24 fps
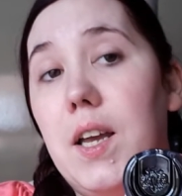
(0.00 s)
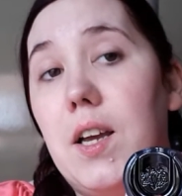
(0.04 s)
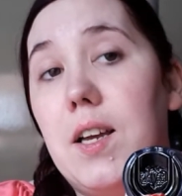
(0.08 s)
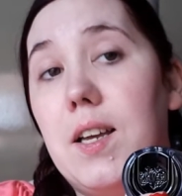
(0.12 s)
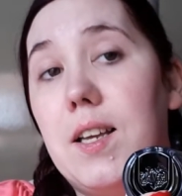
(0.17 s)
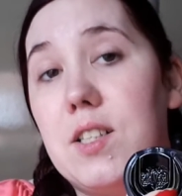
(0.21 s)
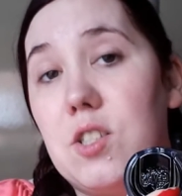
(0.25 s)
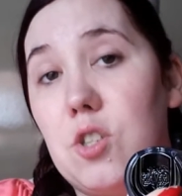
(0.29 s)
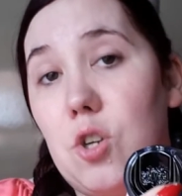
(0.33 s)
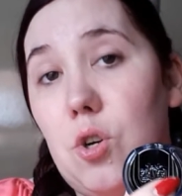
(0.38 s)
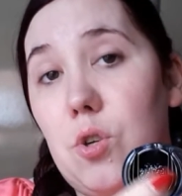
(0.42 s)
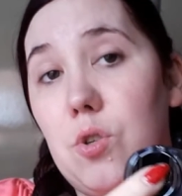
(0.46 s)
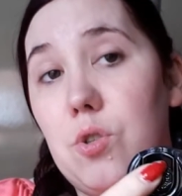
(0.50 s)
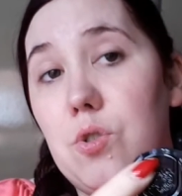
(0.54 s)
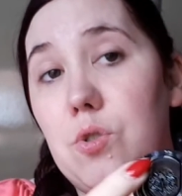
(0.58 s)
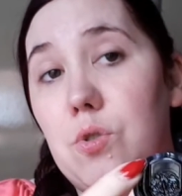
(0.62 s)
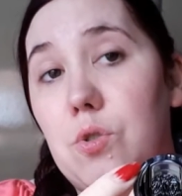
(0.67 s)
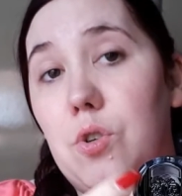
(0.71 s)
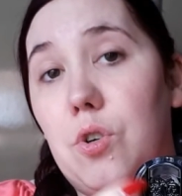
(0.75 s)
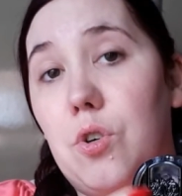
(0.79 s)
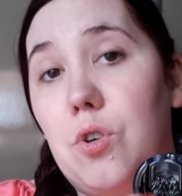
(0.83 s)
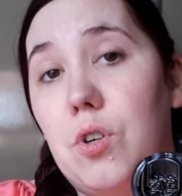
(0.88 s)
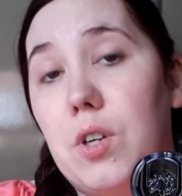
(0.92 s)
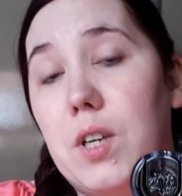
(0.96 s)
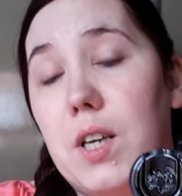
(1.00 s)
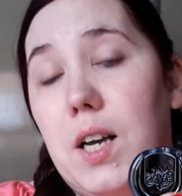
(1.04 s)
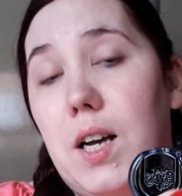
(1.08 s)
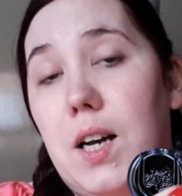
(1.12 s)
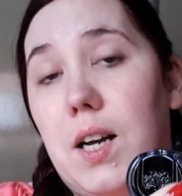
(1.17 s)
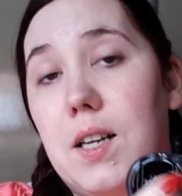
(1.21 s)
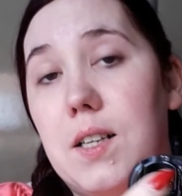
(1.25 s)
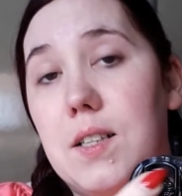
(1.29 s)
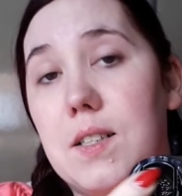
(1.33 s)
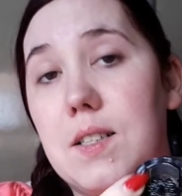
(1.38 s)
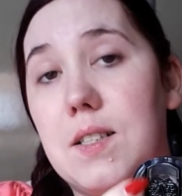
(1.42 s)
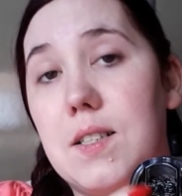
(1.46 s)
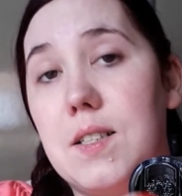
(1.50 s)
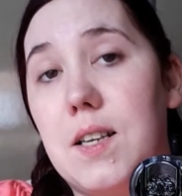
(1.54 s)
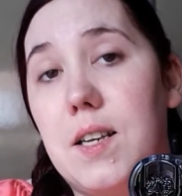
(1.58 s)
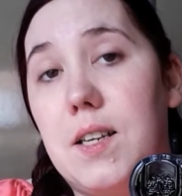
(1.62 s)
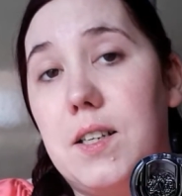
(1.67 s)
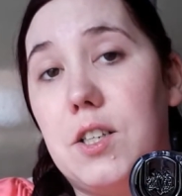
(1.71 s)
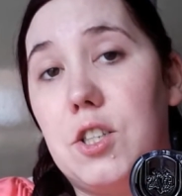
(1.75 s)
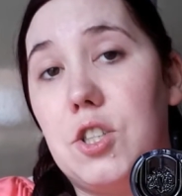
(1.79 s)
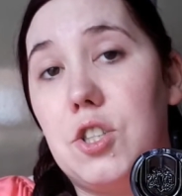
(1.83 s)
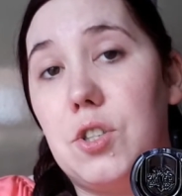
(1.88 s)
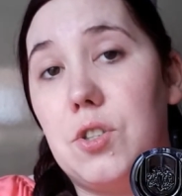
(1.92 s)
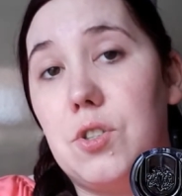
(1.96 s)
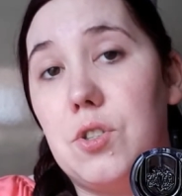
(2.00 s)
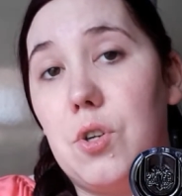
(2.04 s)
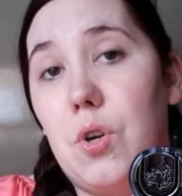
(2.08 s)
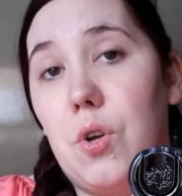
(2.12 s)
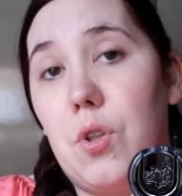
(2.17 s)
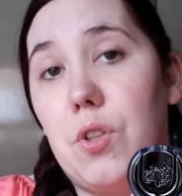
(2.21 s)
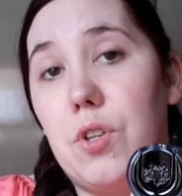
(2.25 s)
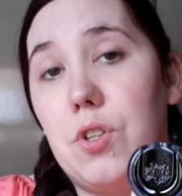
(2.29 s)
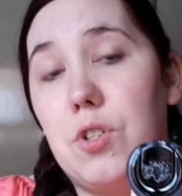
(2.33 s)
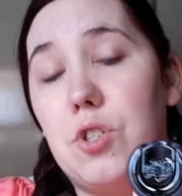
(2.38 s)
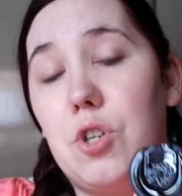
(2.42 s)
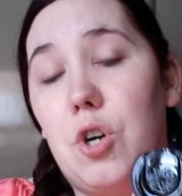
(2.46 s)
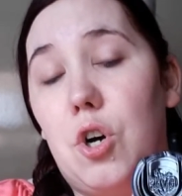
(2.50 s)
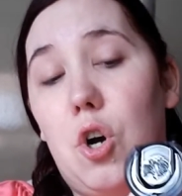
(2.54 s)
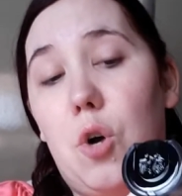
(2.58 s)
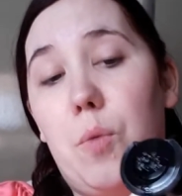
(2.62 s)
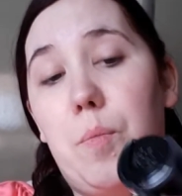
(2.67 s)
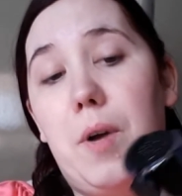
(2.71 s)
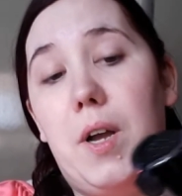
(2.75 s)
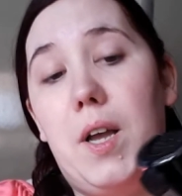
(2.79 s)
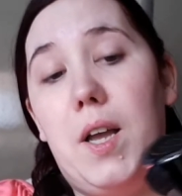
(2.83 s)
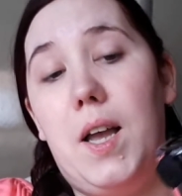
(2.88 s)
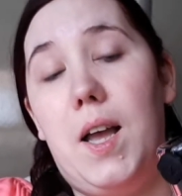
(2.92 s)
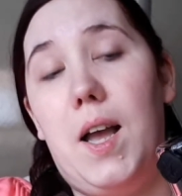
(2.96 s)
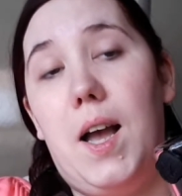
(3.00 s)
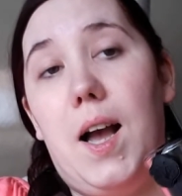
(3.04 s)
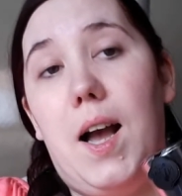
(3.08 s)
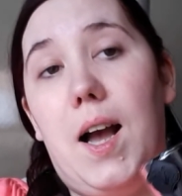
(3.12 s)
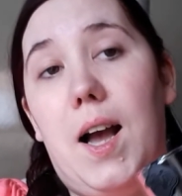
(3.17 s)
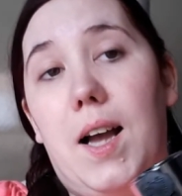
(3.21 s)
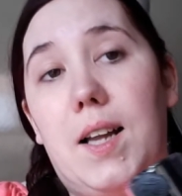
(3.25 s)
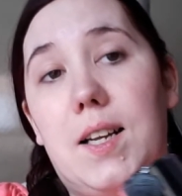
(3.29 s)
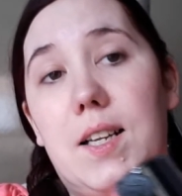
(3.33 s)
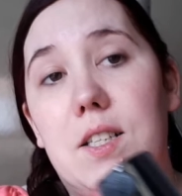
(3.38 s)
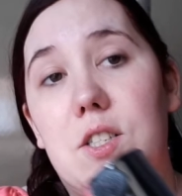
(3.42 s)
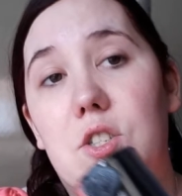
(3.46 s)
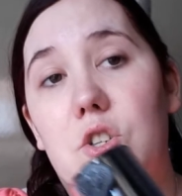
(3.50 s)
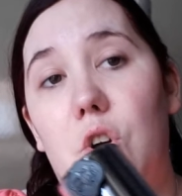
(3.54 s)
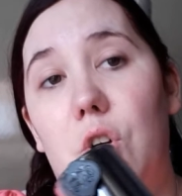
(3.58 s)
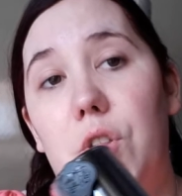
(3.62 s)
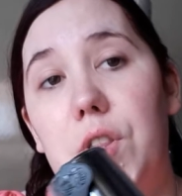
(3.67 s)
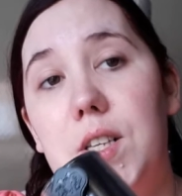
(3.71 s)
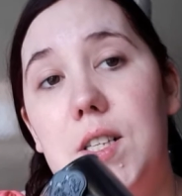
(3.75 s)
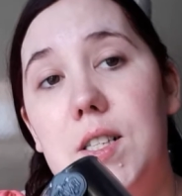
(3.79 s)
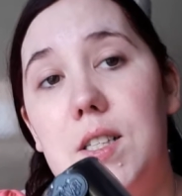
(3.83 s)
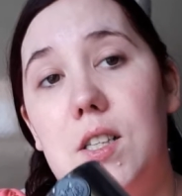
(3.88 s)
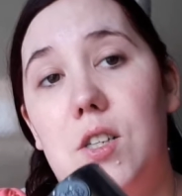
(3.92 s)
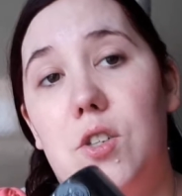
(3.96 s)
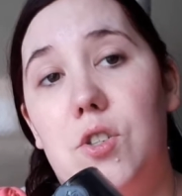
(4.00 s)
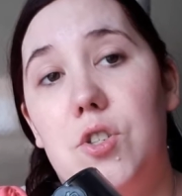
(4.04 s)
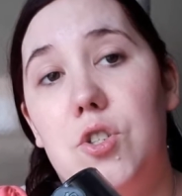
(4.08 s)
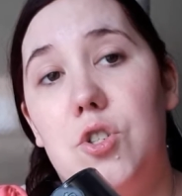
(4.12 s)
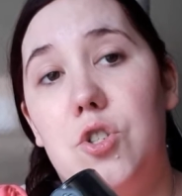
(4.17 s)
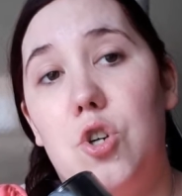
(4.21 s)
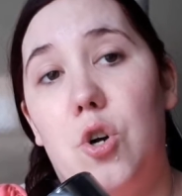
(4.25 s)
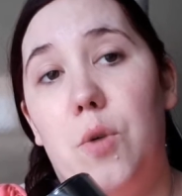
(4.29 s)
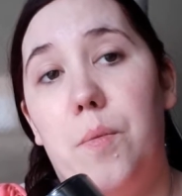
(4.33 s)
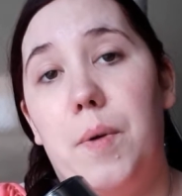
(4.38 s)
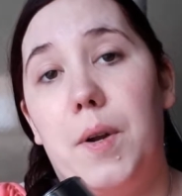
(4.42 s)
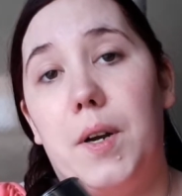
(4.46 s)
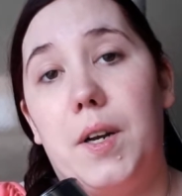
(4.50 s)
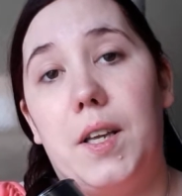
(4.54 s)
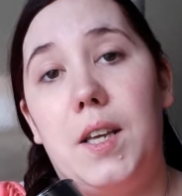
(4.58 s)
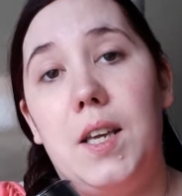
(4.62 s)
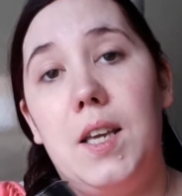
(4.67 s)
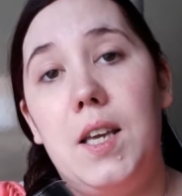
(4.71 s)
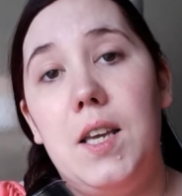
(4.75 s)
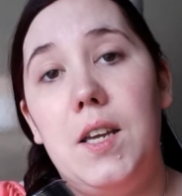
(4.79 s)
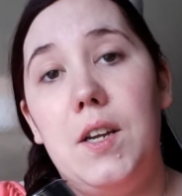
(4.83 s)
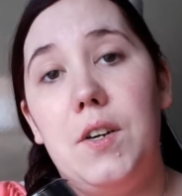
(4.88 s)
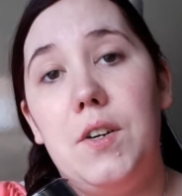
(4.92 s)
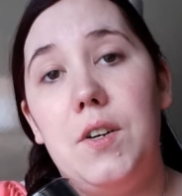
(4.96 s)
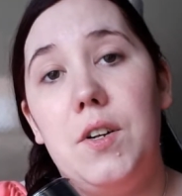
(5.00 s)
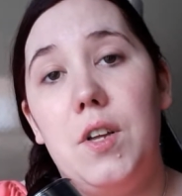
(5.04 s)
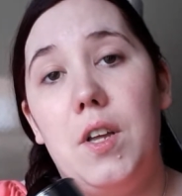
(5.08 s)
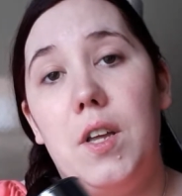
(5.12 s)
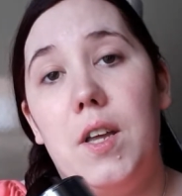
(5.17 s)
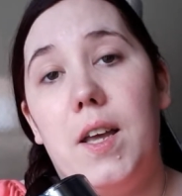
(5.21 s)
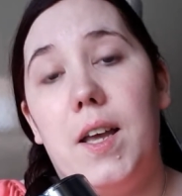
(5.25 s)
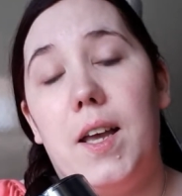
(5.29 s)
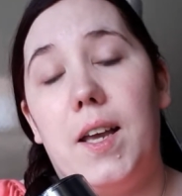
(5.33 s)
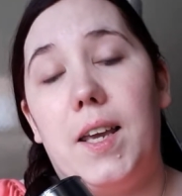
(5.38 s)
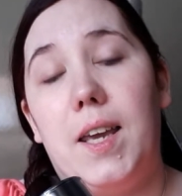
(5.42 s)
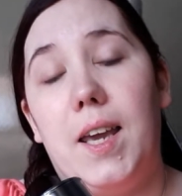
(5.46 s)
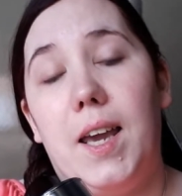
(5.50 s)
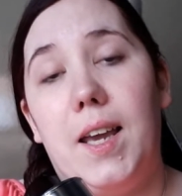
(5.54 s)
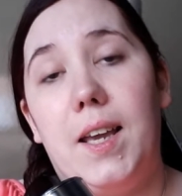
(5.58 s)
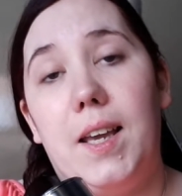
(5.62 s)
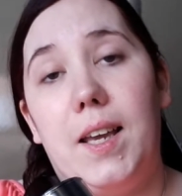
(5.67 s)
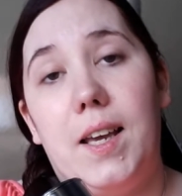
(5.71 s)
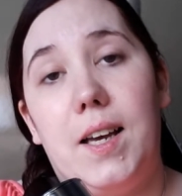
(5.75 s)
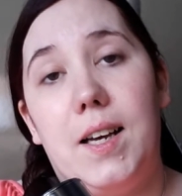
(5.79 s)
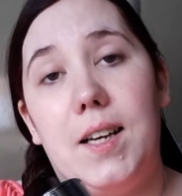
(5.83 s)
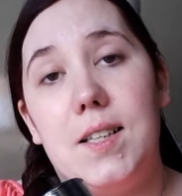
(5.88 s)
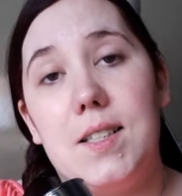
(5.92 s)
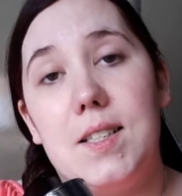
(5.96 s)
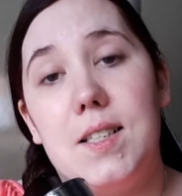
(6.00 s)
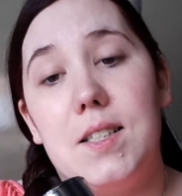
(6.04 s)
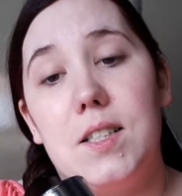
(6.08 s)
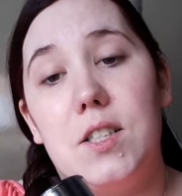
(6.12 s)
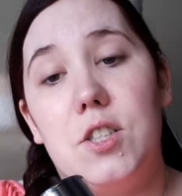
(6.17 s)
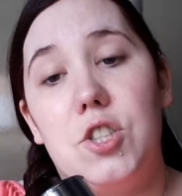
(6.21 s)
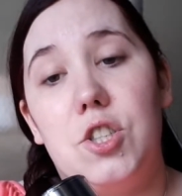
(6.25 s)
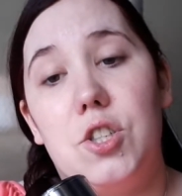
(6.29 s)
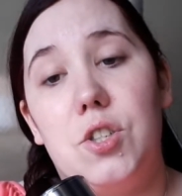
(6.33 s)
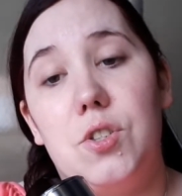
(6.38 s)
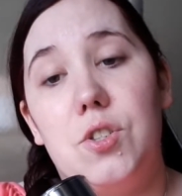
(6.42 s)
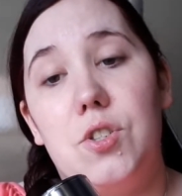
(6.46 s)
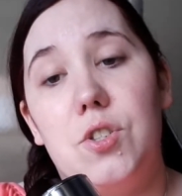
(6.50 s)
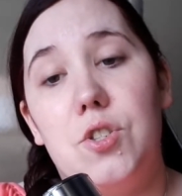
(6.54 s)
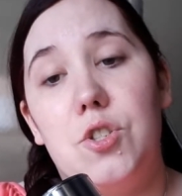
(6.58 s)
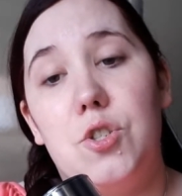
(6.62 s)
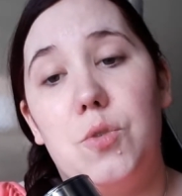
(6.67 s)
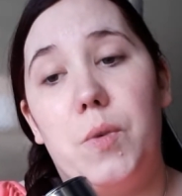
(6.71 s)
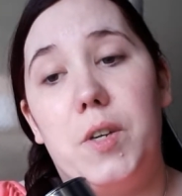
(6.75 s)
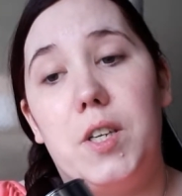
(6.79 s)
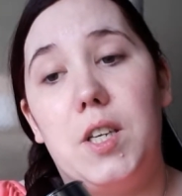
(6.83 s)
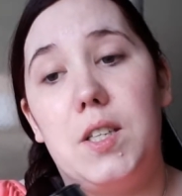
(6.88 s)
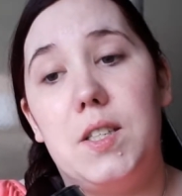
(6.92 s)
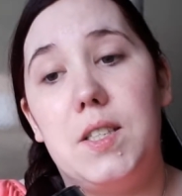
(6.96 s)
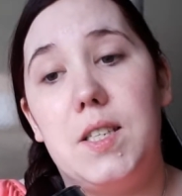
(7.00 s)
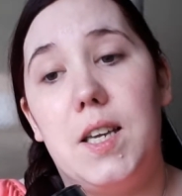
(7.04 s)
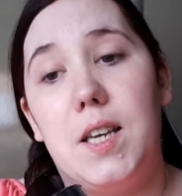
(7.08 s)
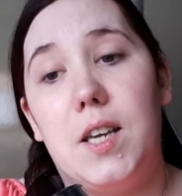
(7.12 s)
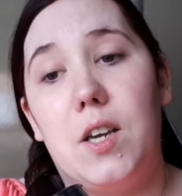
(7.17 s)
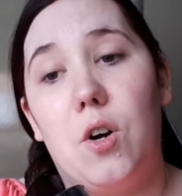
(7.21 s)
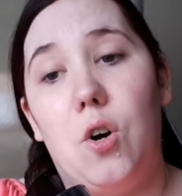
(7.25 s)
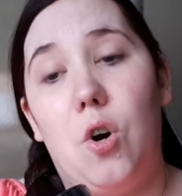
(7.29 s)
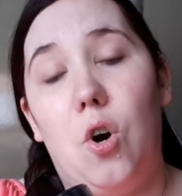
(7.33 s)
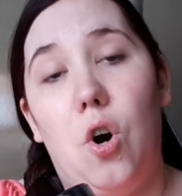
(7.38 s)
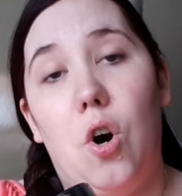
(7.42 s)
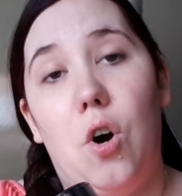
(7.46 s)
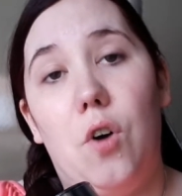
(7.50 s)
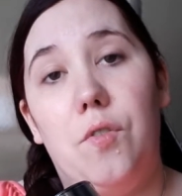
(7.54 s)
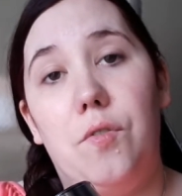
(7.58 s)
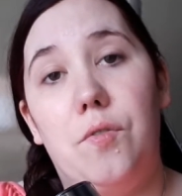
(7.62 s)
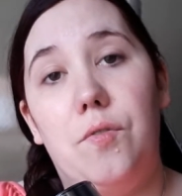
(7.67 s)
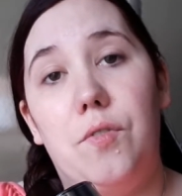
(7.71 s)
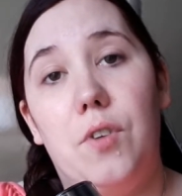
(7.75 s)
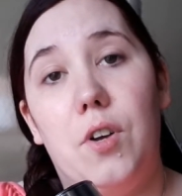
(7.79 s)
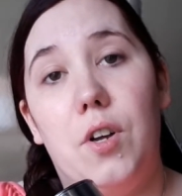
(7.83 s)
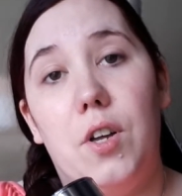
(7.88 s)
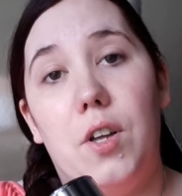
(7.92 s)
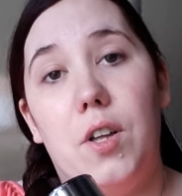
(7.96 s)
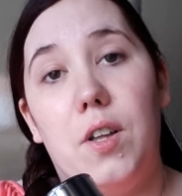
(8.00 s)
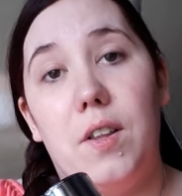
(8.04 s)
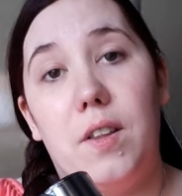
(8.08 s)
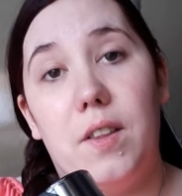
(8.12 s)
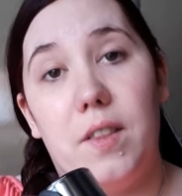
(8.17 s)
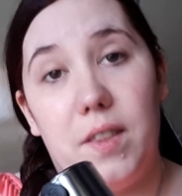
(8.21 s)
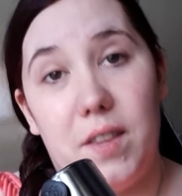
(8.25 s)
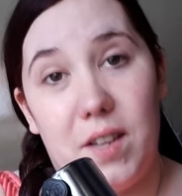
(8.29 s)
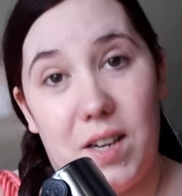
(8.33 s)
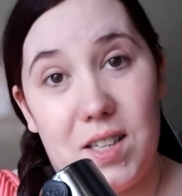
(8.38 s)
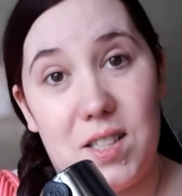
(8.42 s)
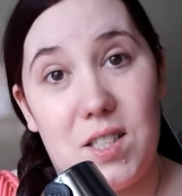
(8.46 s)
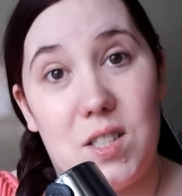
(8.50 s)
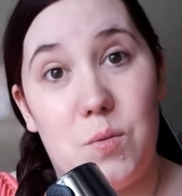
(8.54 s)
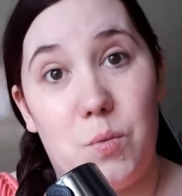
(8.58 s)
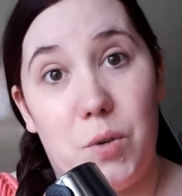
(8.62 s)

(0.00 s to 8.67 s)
it's also got Kat's initials on the top, and it's got this little stopper here, again Kat's initials, so when you take it off, that's